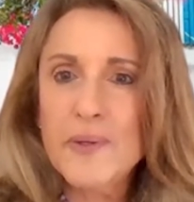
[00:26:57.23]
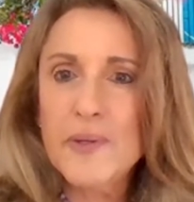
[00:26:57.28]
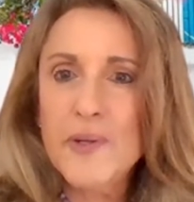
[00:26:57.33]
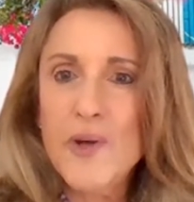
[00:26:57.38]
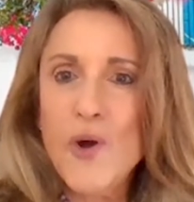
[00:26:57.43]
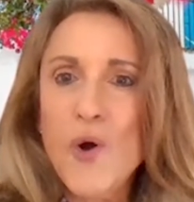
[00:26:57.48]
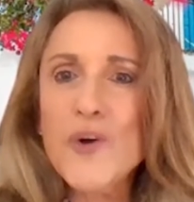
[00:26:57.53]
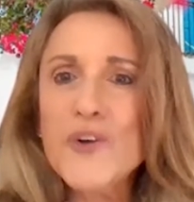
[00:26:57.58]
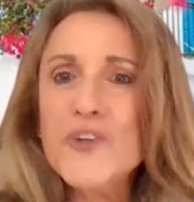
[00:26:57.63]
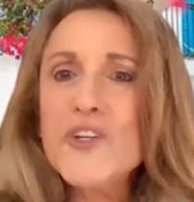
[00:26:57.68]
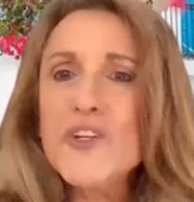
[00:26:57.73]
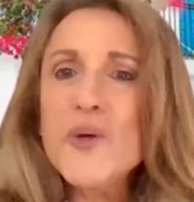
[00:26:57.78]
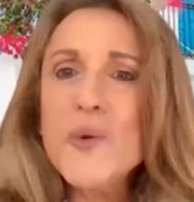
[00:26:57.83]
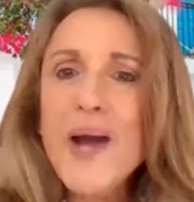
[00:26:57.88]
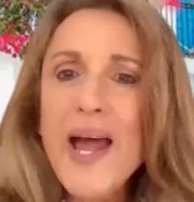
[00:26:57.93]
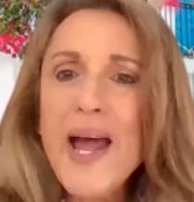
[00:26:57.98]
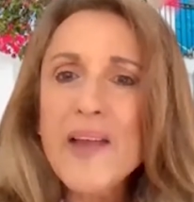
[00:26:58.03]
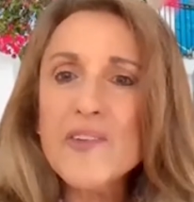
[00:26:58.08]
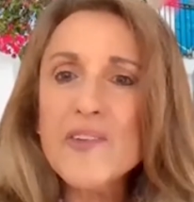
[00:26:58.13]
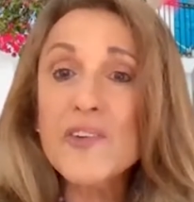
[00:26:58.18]
Or do you
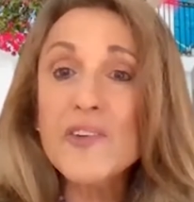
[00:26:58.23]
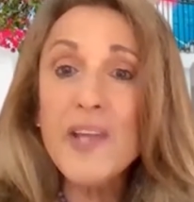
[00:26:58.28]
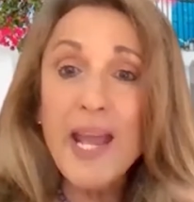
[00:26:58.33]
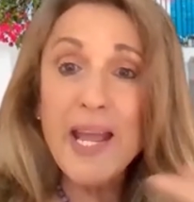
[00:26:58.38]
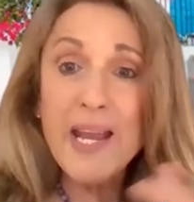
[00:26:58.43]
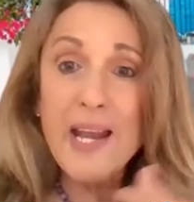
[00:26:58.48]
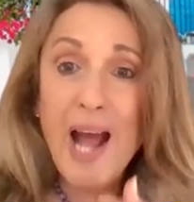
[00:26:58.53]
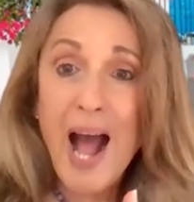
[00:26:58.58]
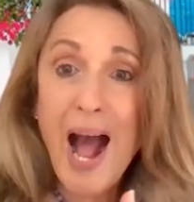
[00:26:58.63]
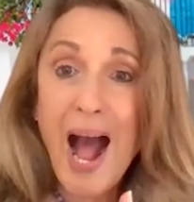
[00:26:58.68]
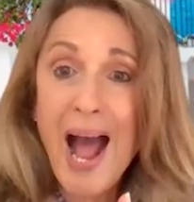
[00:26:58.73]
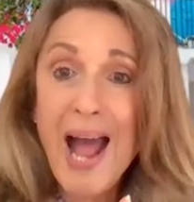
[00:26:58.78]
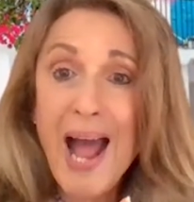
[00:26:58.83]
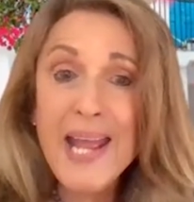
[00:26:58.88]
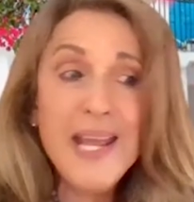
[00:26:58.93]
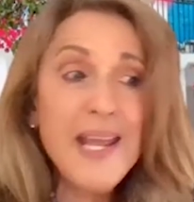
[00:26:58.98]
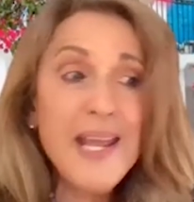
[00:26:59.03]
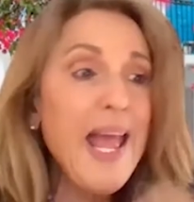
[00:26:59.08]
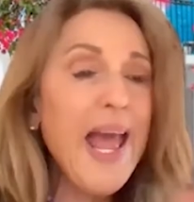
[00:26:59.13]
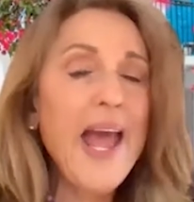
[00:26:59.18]
hesitate?
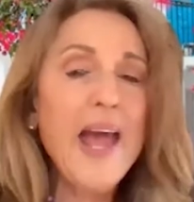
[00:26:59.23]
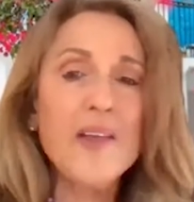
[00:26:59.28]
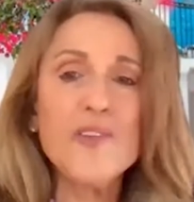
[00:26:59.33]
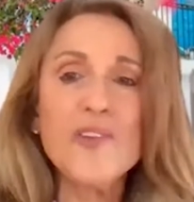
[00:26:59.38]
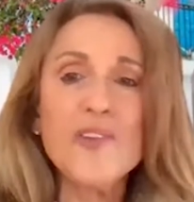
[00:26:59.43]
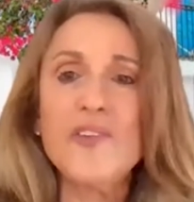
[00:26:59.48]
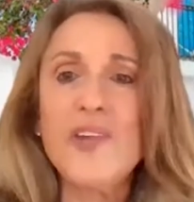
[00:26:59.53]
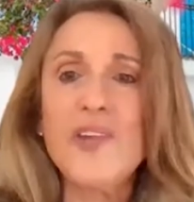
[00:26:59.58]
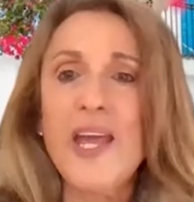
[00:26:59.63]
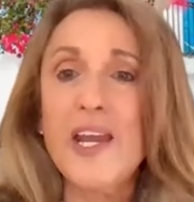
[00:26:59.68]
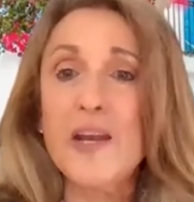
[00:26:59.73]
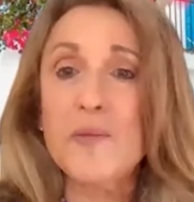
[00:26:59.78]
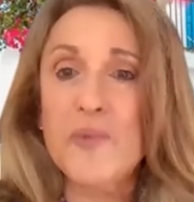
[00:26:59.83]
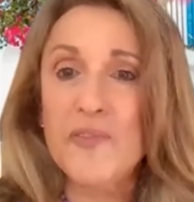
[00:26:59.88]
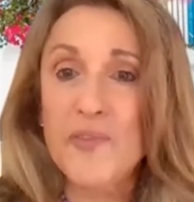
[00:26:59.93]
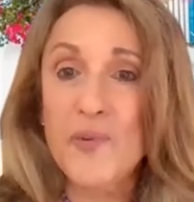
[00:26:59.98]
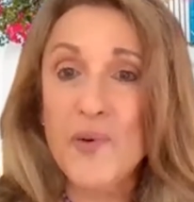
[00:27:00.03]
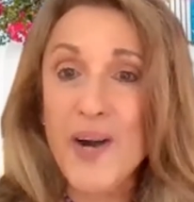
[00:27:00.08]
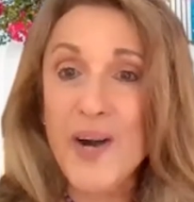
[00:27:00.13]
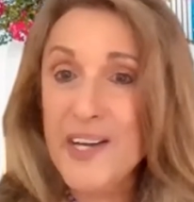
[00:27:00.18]
I hesitated
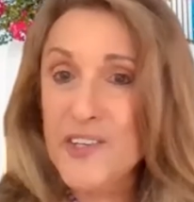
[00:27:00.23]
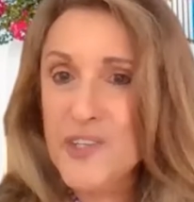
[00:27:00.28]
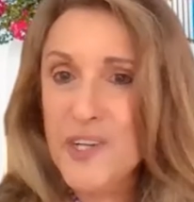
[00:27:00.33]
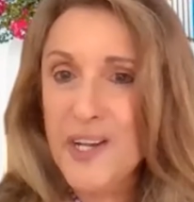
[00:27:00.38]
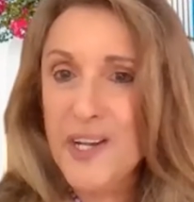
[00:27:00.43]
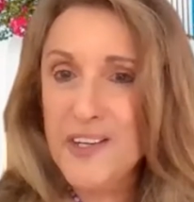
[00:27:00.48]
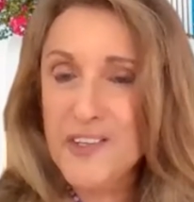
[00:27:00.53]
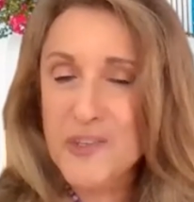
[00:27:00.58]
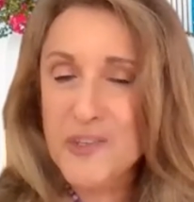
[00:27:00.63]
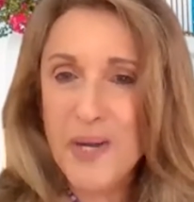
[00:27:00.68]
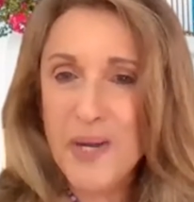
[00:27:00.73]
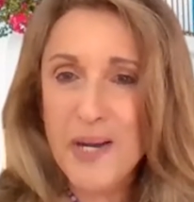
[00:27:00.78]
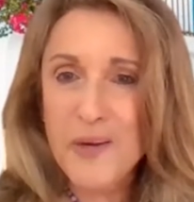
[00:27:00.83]
before I changed my